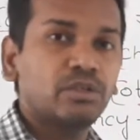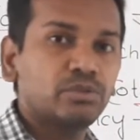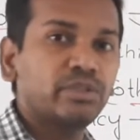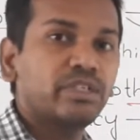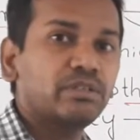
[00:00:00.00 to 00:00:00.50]

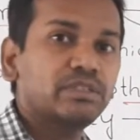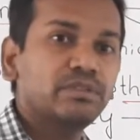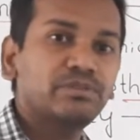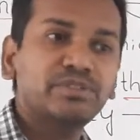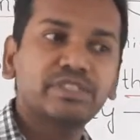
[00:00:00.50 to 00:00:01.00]
Today also
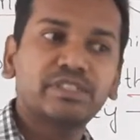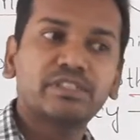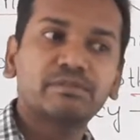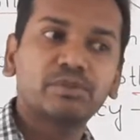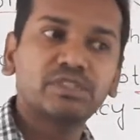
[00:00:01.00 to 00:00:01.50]
if you see
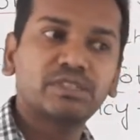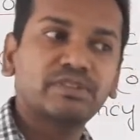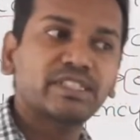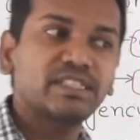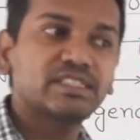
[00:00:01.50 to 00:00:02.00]
that most of
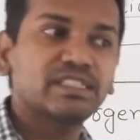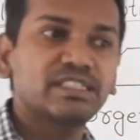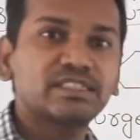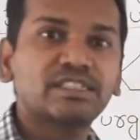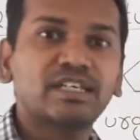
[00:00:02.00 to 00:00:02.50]
the
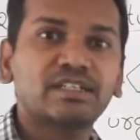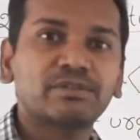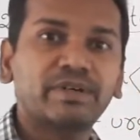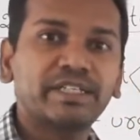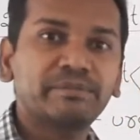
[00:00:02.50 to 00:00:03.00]
cases are
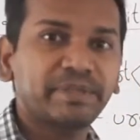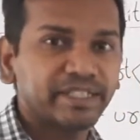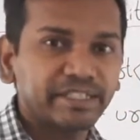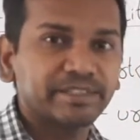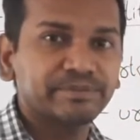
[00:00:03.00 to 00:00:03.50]
quite
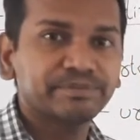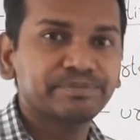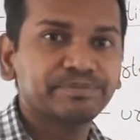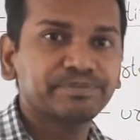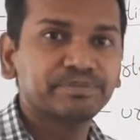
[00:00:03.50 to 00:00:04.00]

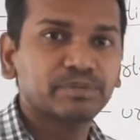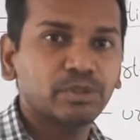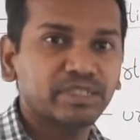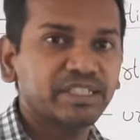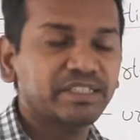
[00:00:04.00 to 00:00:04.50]
pending.
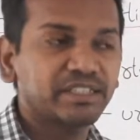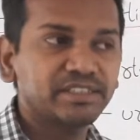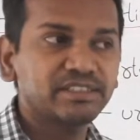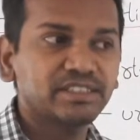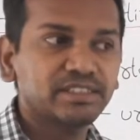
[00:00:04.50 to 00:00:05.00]
Okay, the
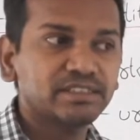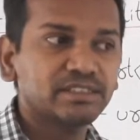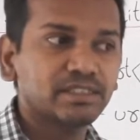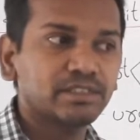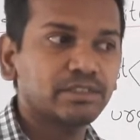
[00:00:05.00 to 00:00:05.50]
reason is
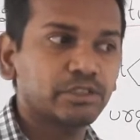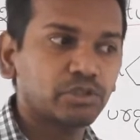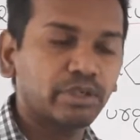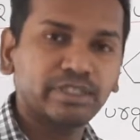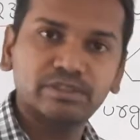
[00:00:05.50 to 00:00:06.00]
the
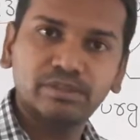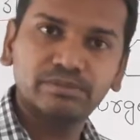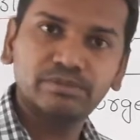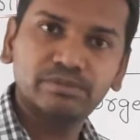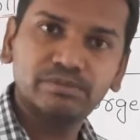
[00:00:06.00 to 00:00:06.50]
shortage
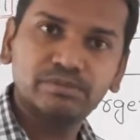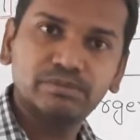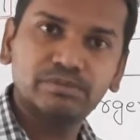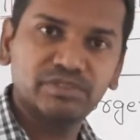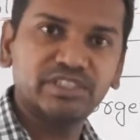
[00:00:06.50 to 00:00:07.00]

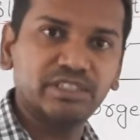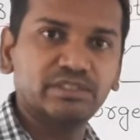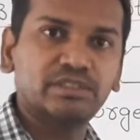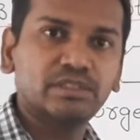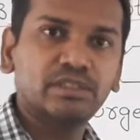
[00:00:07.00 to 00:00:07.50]
of
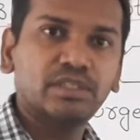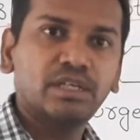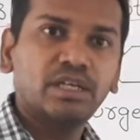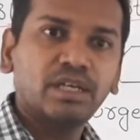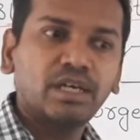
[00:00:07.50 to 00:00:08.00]
judge,
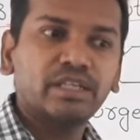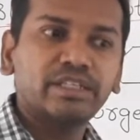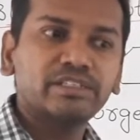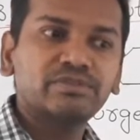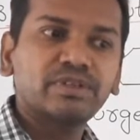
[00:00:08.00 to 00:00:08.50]
and
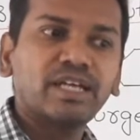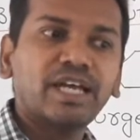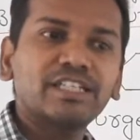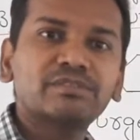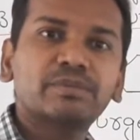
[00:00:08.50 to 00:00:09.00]
that's why
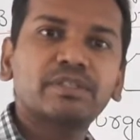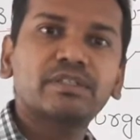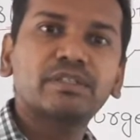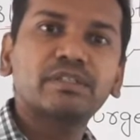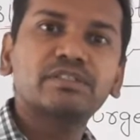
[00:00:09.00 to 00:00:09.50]
as per
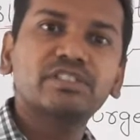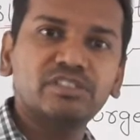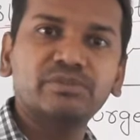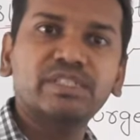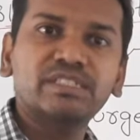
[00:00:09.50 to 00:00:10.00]
the
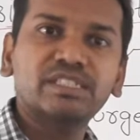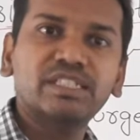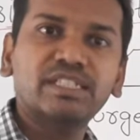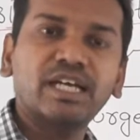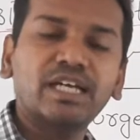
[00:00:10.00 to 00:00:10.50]
situation
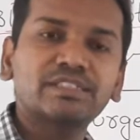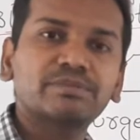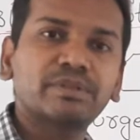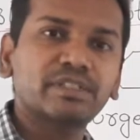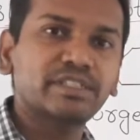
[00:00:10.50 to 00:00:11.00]
and as
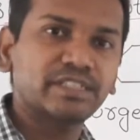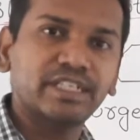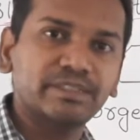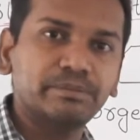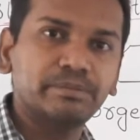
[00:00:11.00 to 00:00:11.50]
per the
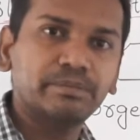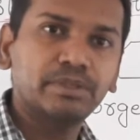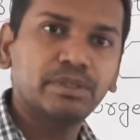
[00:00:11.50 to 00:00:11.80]
time,